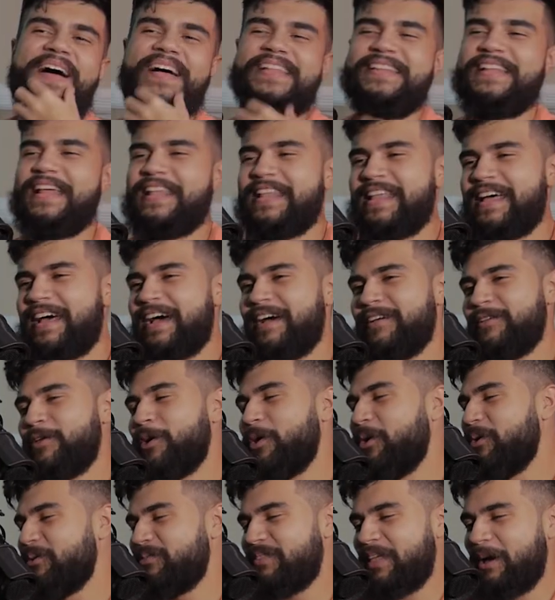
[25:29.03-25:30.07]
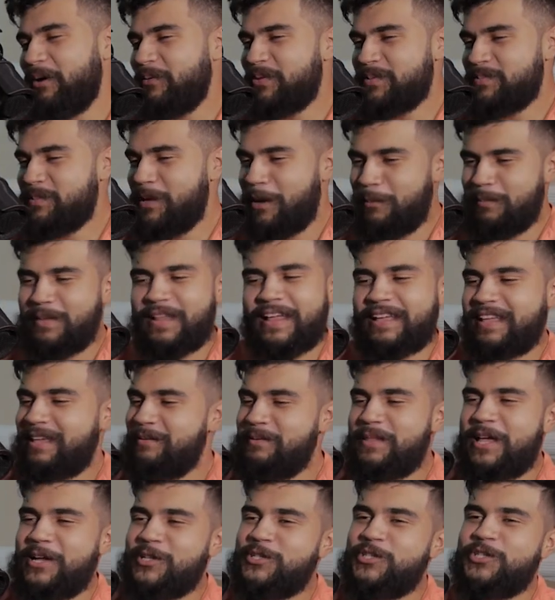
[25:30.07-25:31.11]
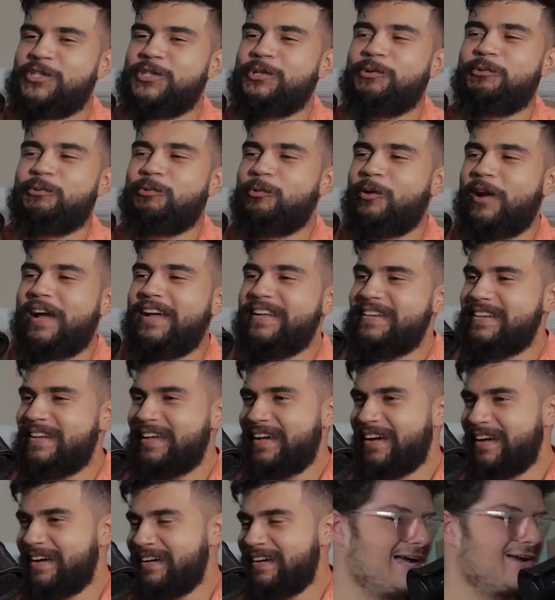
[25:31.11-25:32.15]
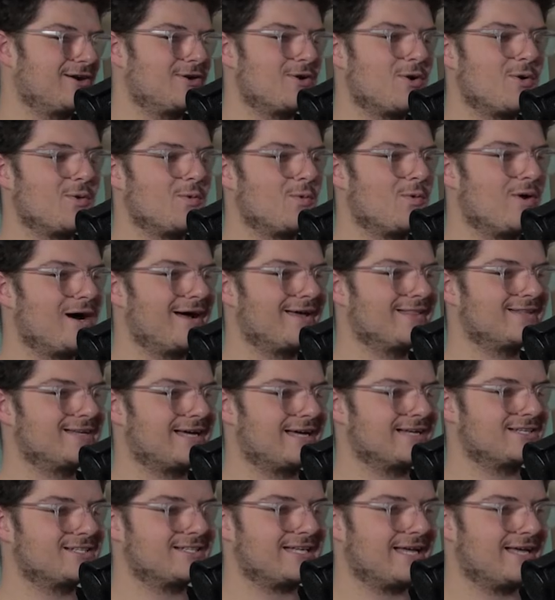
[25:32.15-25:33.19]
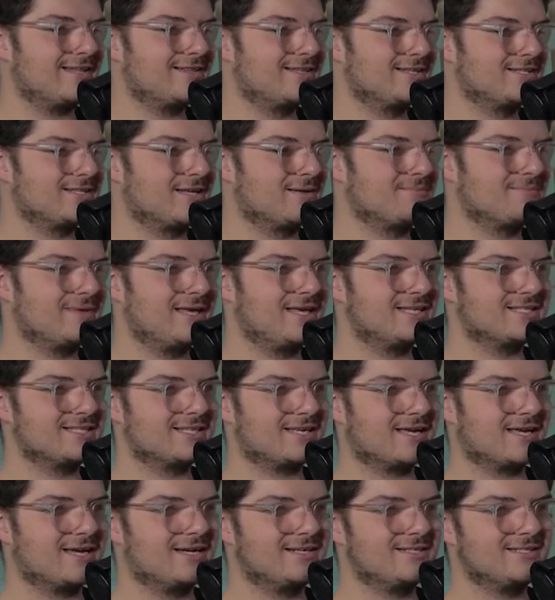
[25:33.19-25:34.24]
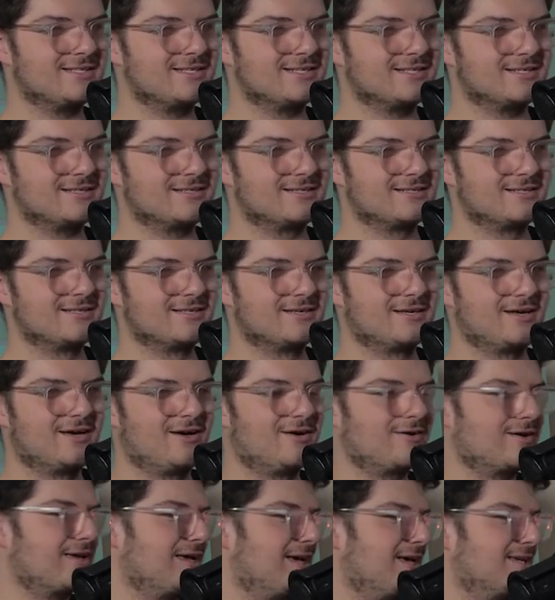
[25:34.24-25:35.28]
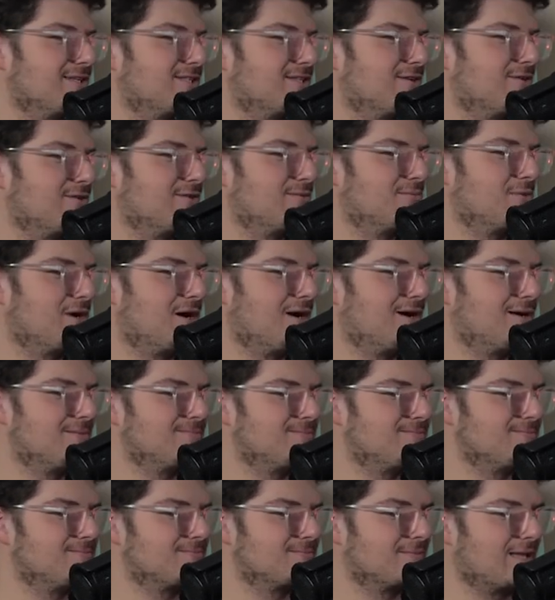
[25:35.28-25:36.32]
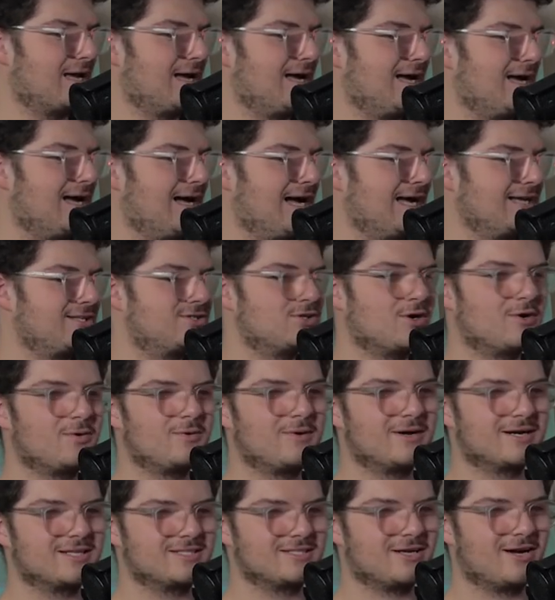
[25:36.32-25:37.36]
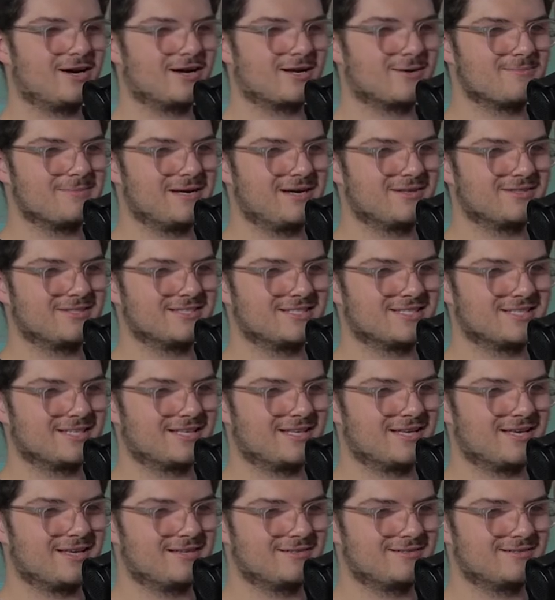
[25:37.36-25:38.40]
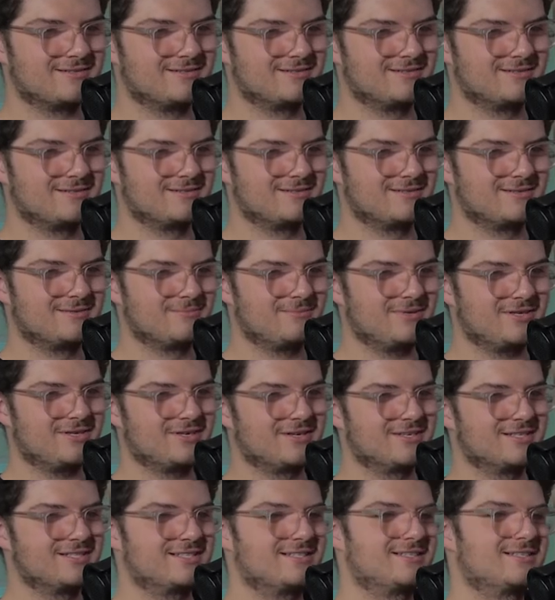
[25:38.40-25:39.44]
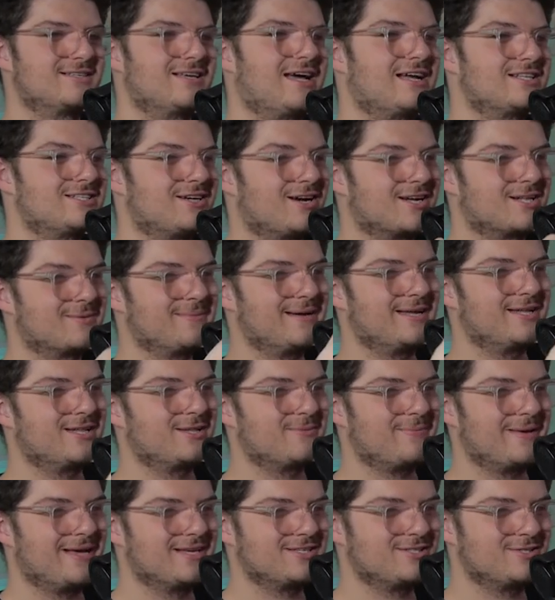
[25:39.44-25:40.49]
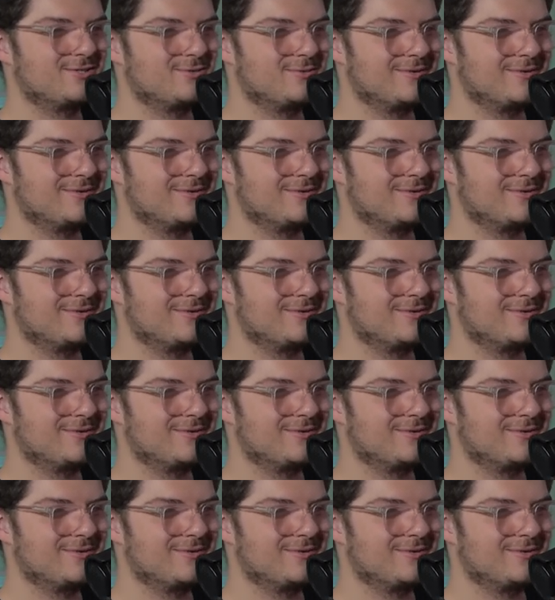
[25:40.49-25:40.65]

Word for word: and then that, stuff. yo, if that was me, I'd be like, "Give me that uh-huh. shit right now." Okay, don't know why I just had this amazing idea. Uh huh. Okay, so um, I don't want to talk about this again because I talked about it the past two